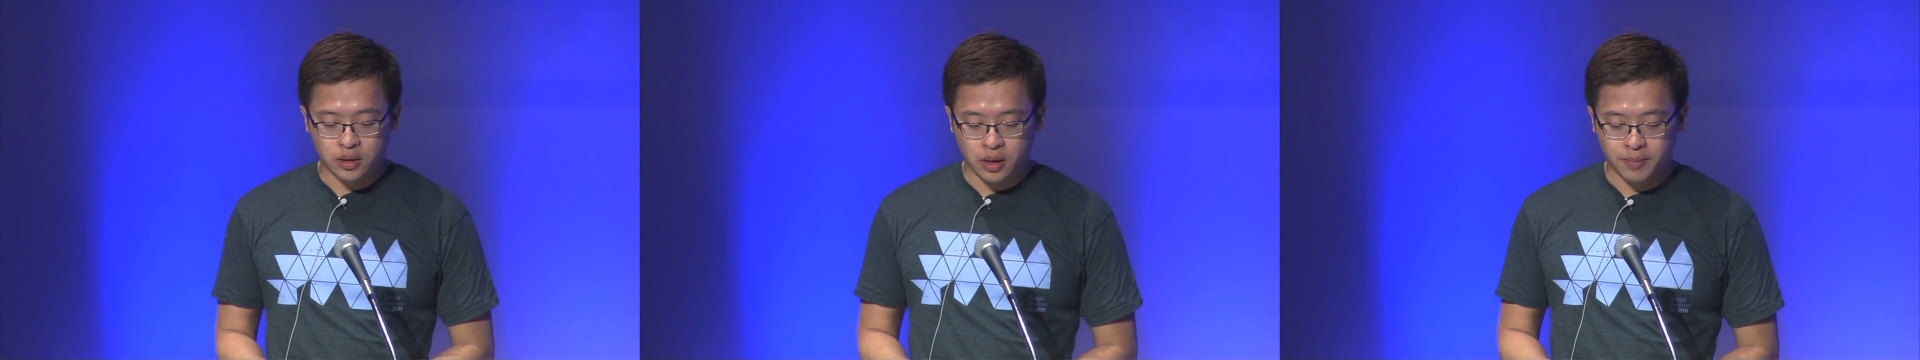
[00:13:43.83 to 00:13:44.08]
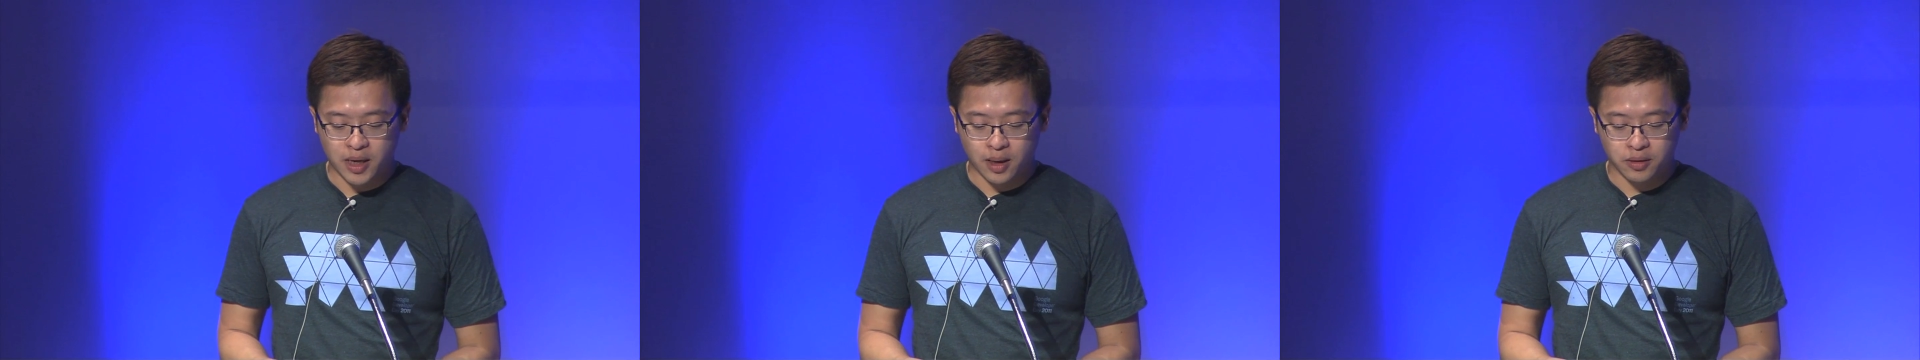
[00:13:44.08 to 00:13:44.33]

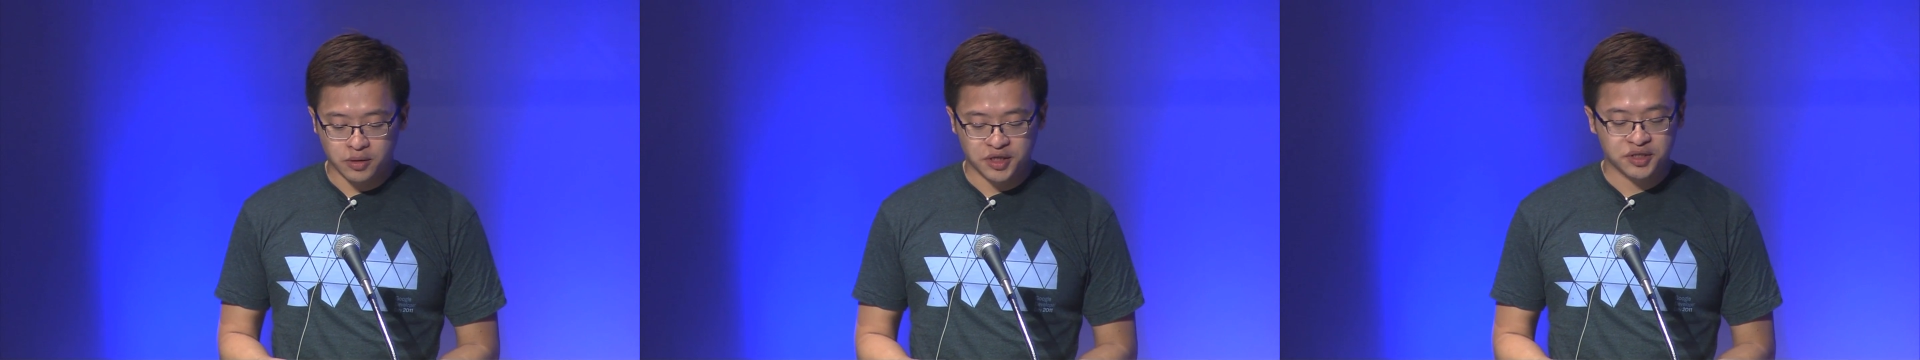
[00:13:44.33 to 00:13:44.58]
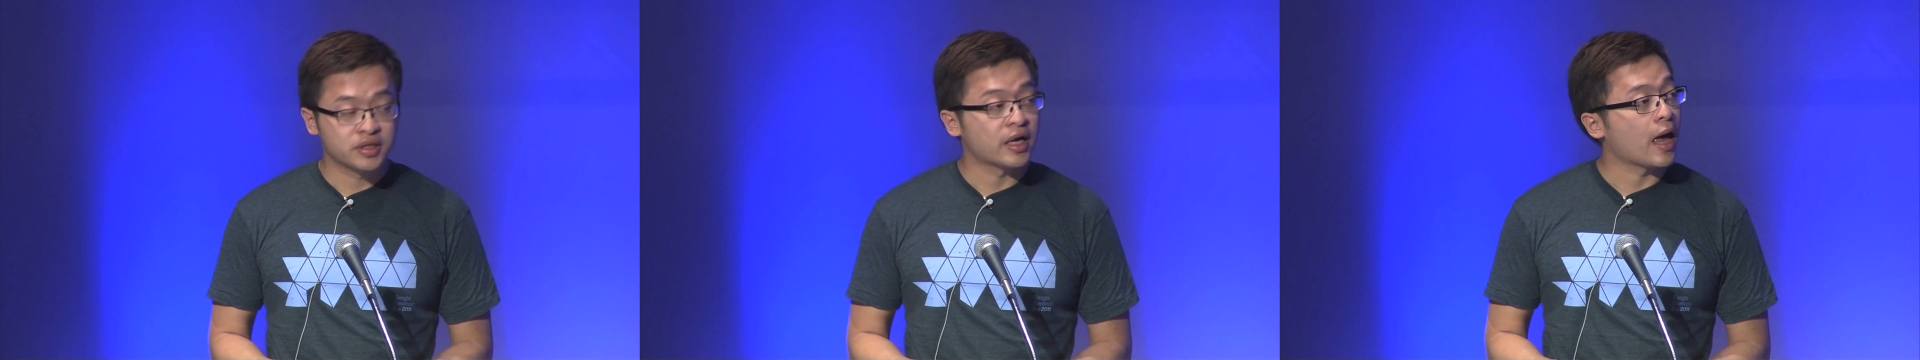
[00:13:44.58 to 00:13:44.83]
about
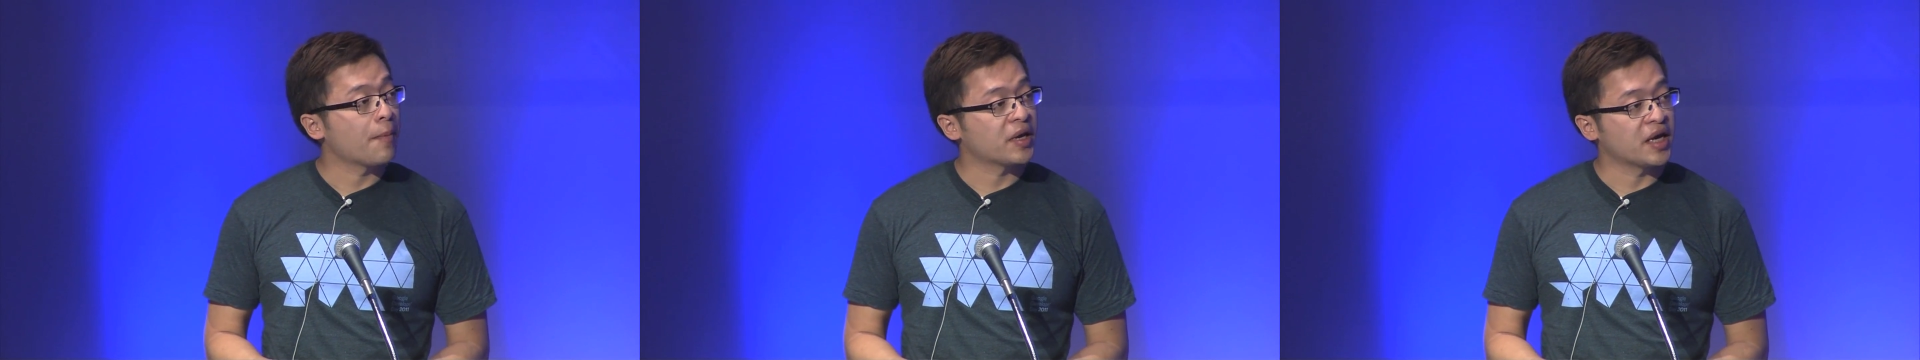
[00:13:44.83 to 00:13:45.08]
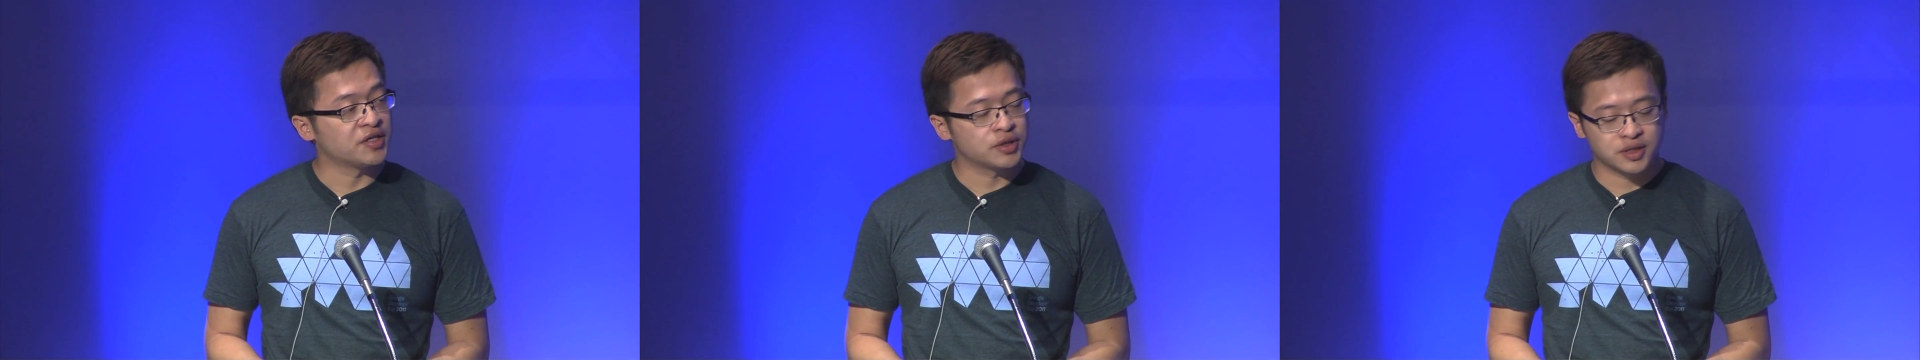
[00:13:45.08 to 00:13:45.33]
is
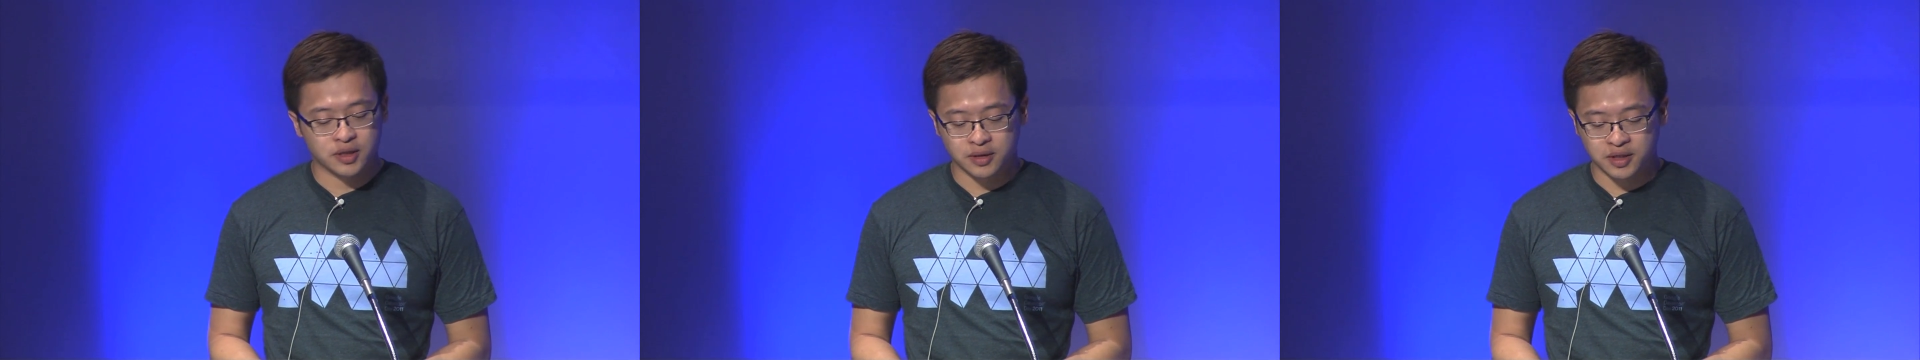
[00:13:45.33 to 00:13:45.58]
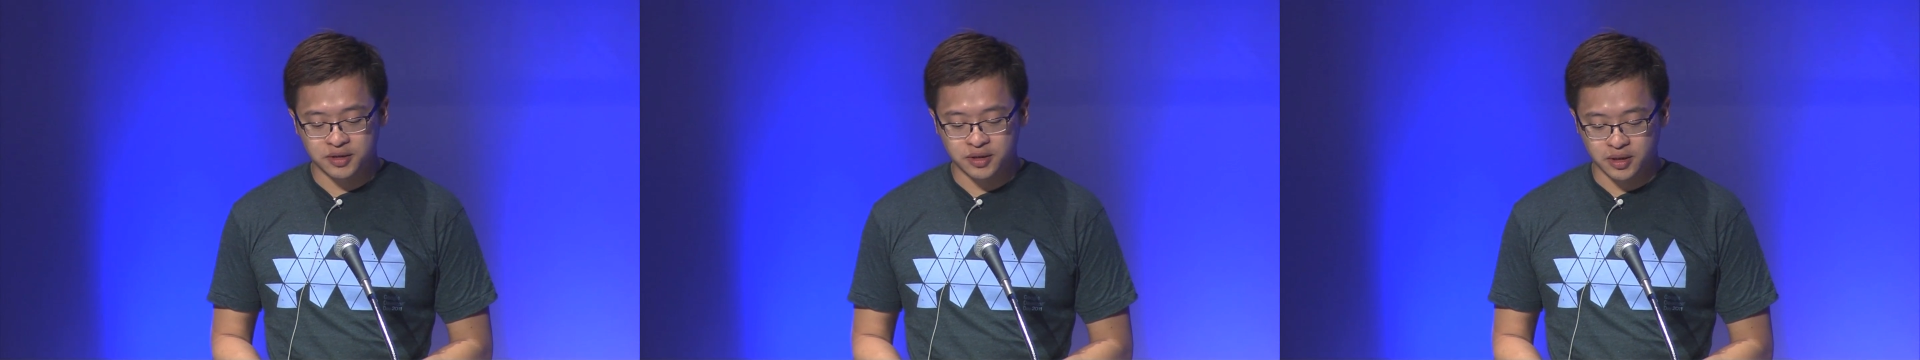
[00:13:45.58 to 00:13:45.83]
application
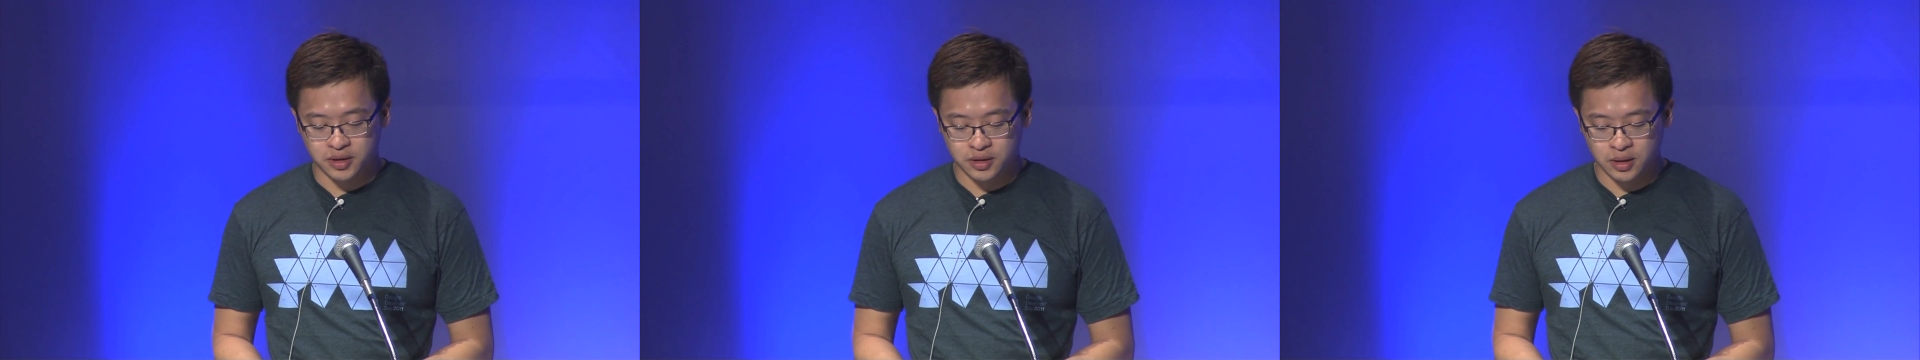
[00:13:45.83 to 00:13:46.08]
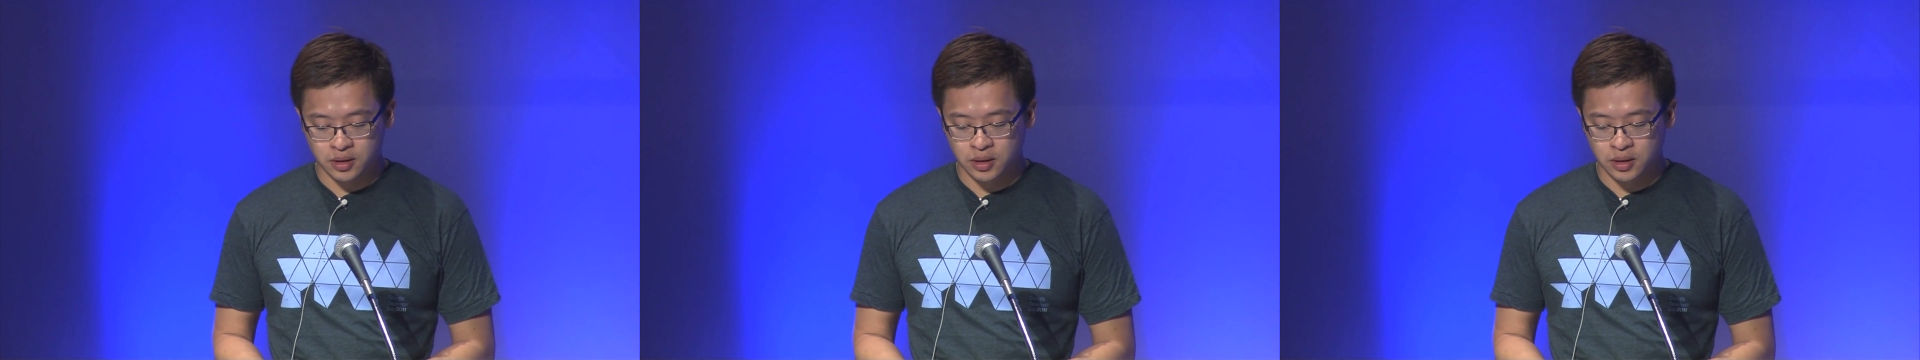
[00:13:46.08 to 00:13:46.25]
statistics.